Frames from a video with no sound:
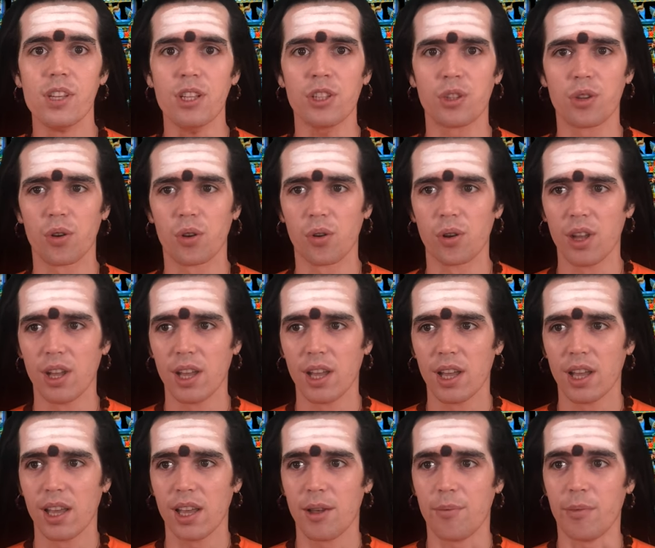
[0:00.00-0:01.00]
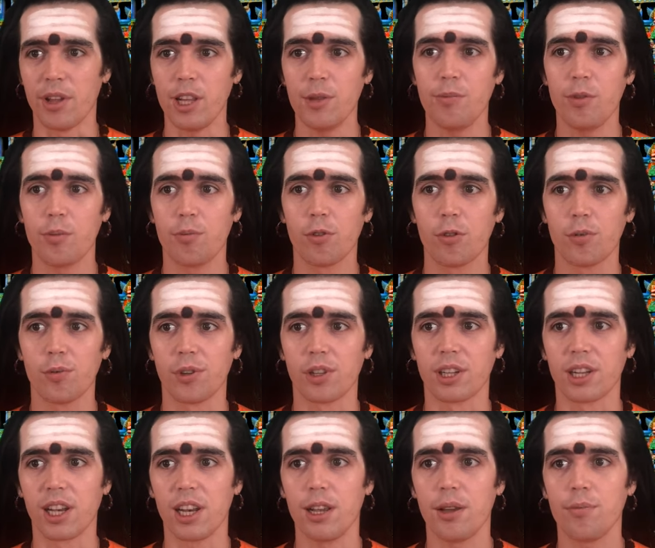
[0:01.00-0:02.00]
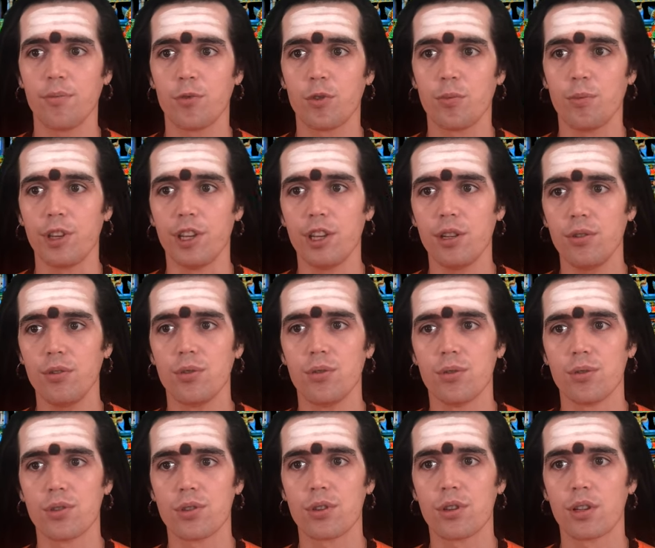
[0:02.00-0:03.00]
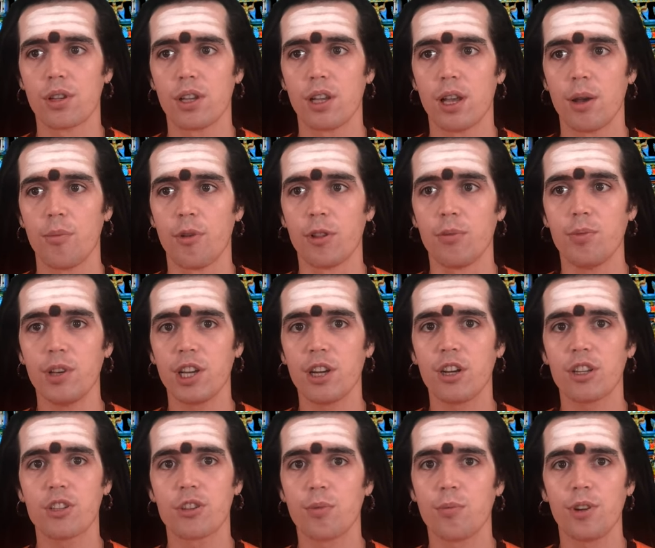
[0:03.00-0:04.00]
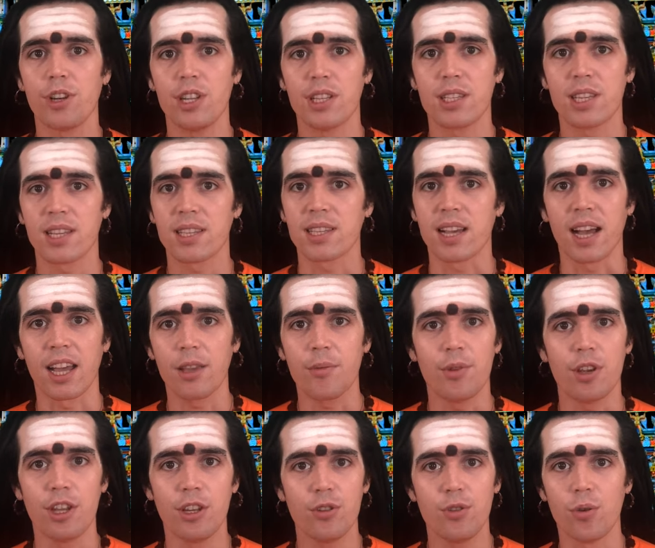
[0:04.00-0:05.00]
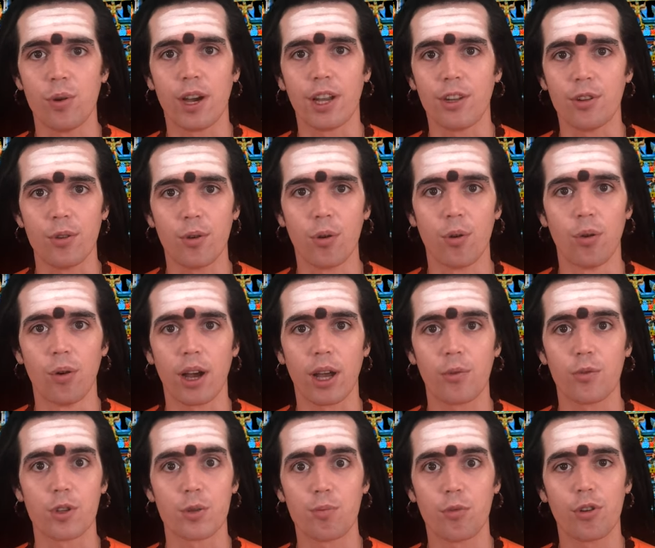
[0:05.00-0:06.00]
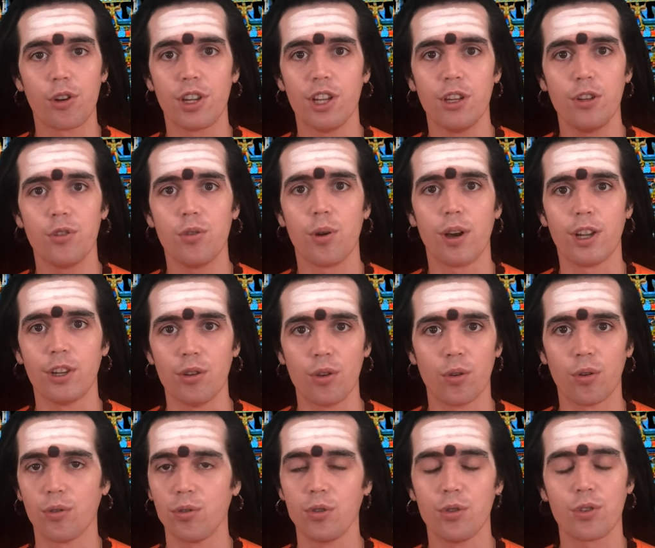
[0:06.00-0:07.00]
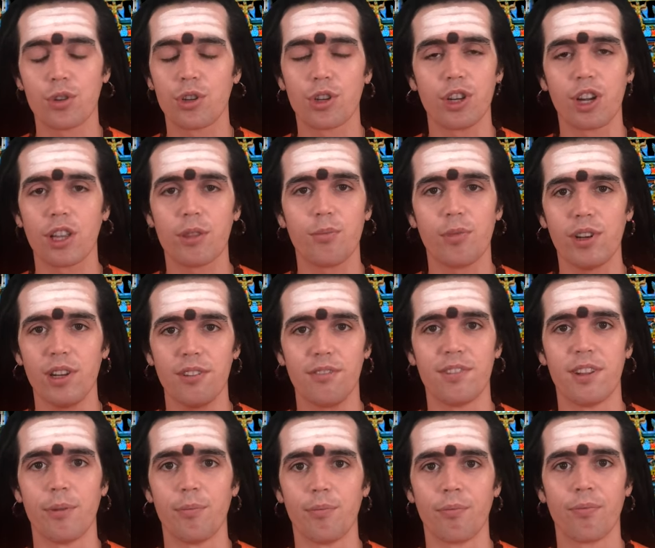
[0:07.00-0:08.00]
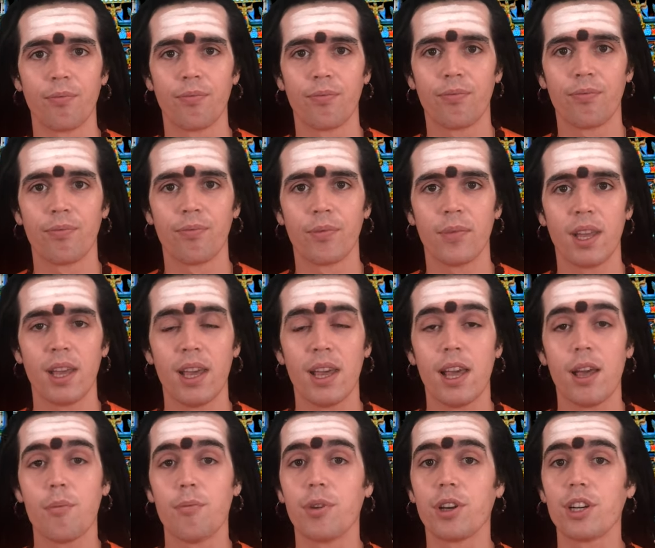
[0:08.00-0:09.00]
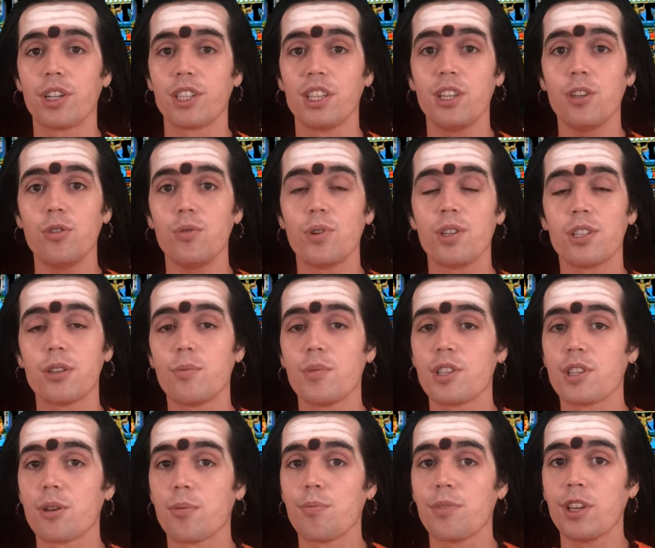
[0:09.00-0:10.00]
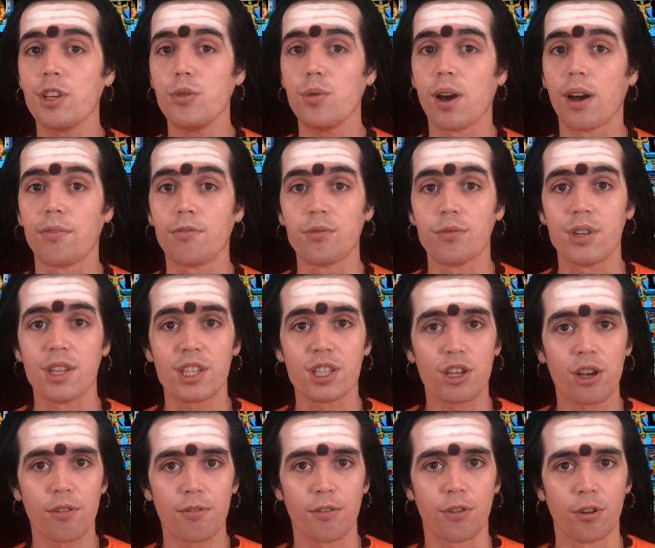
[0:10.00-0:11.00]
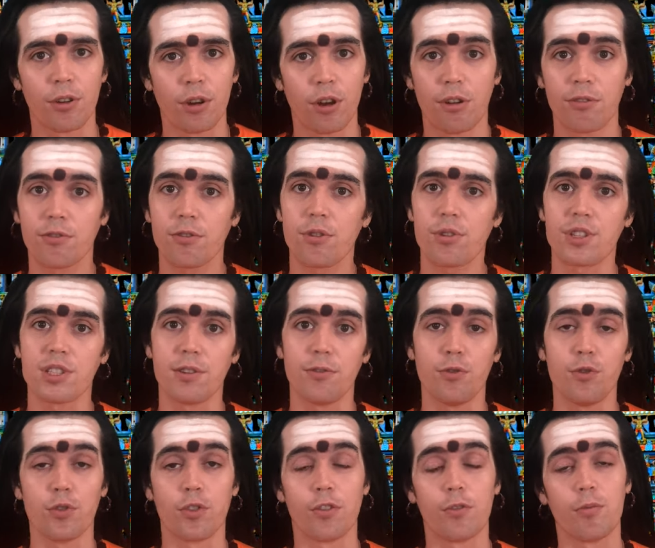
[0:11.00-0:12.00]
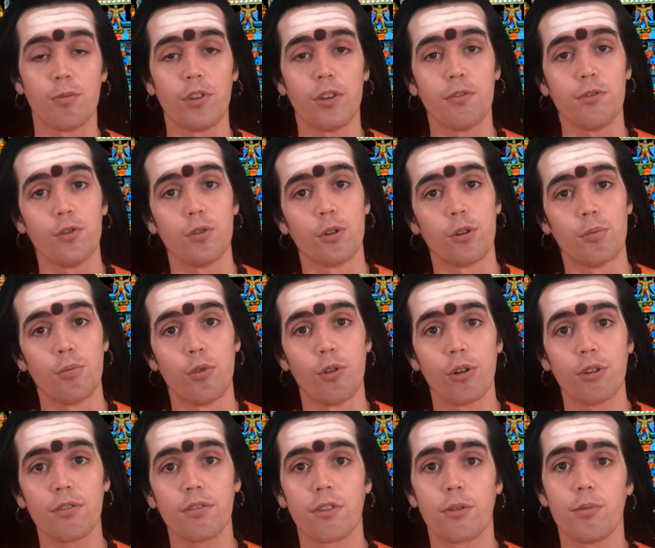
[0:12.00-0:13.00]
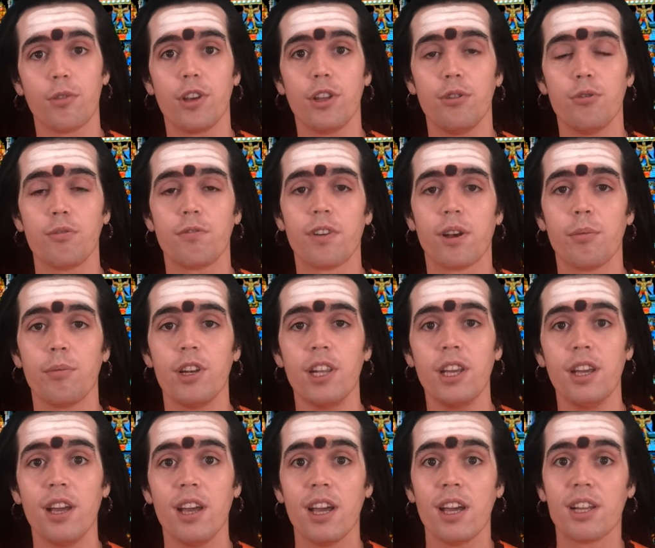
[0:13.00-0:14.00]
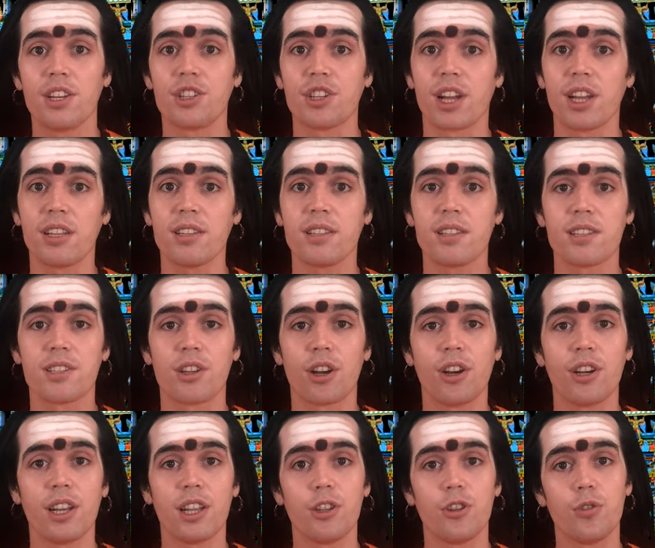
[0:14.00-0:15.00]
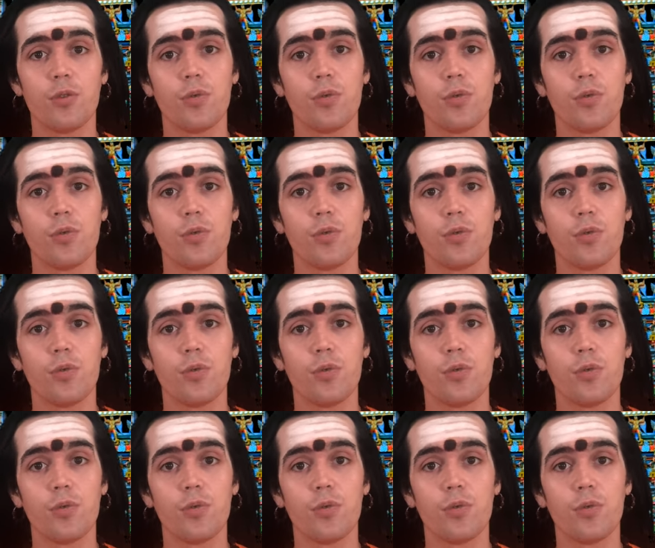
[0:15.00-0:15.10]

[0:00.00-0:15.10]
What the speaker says: So many people will claim to be Hindus, but because somebody says, I'm Hindu, I know, I was born Hindu, I know, you should not believe them, because Hinduism is something you have to discover. Of course, if you are born from a Hindu family, chances are that